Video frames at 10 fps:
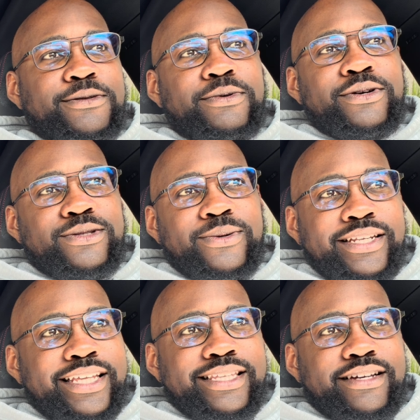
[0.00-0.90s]
as opposed
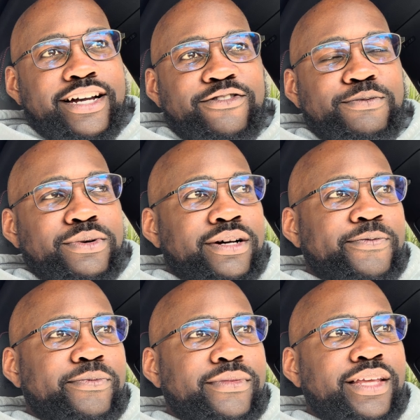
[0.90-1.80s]
to a need to have.
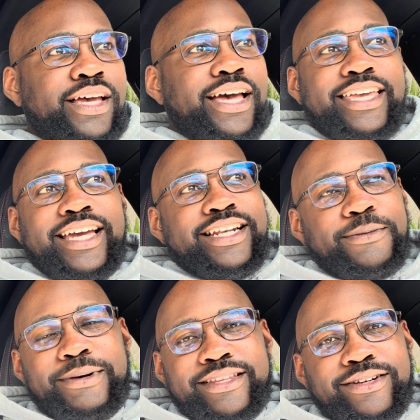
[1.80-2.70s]
But
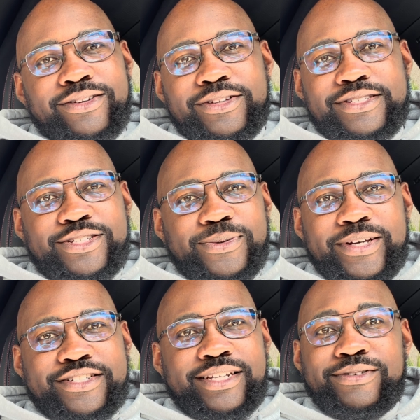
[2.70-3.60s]
again, depending on your
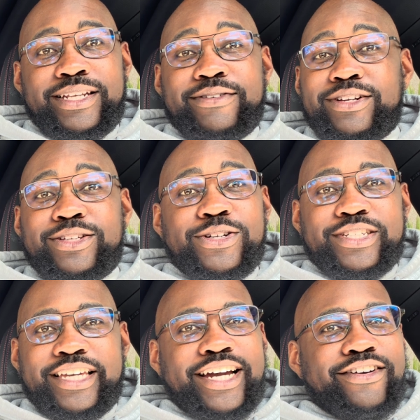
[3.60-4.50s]
situation, if you live in a
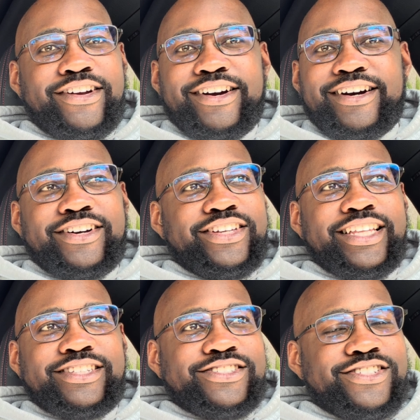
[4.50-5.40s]
dodgy area,
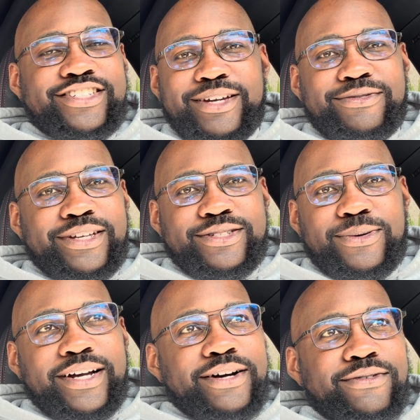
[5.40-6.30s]
you need to just check
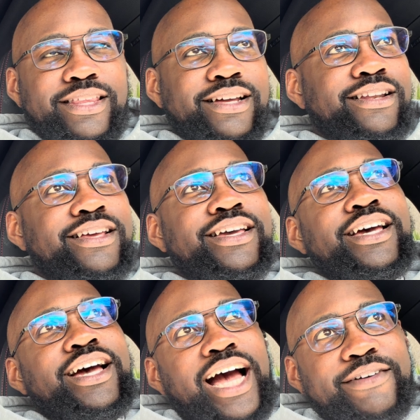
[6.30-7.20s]
things or whatever, then
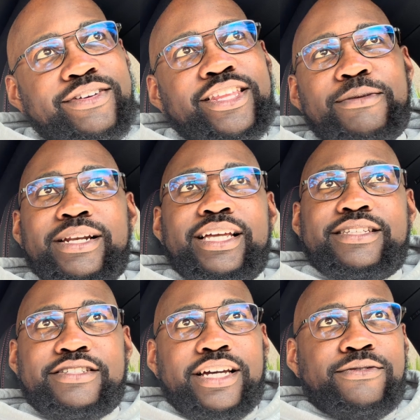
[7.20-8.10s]
having the
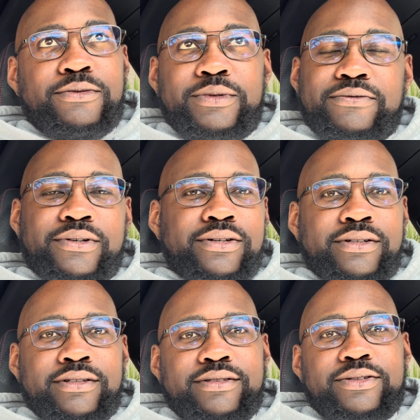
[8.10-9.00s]
ability to check it from your
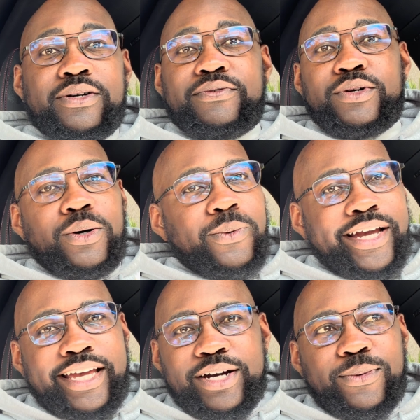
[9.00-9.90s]
phone, or if you're
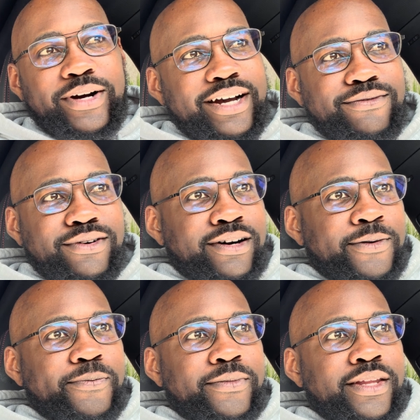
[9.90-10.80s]
away or
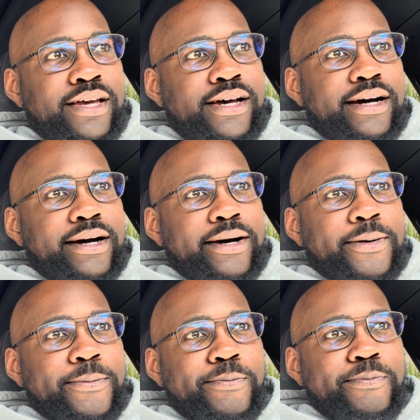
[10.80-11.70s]
whatever,
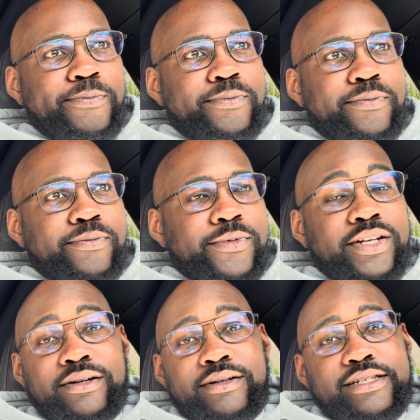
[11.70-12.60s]
um,
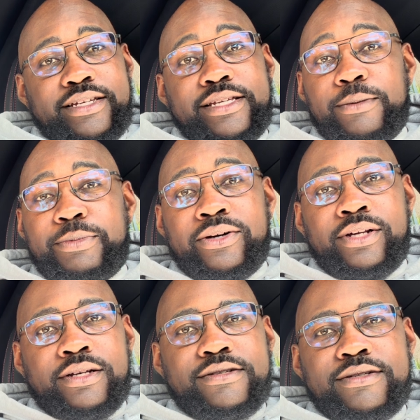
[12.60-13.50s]
is a
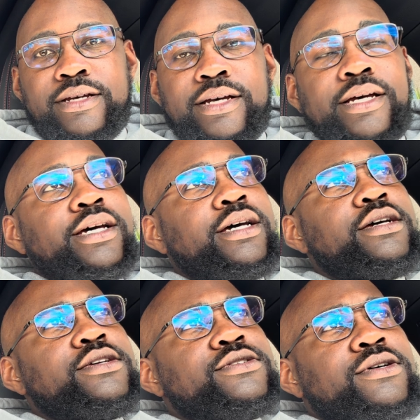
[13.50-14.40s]
bonus.
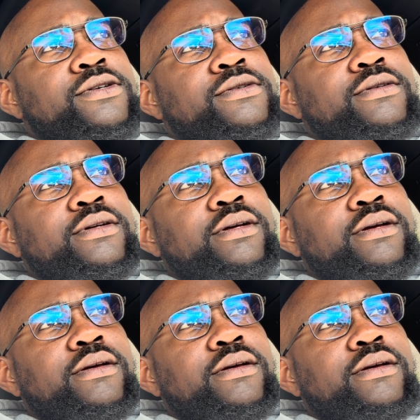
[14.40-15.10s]
So